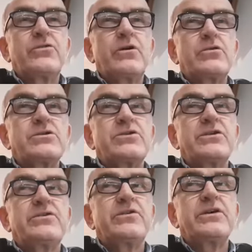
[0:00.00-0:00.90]

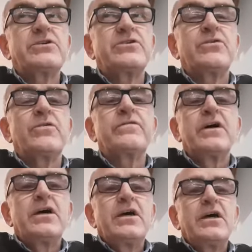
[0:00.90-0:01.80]
Christian tradition of
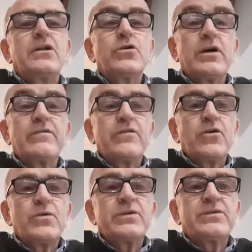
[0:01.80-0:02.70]
looking
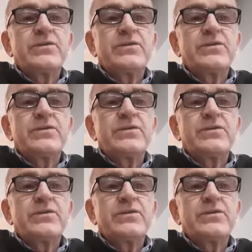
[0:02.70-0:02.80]
forward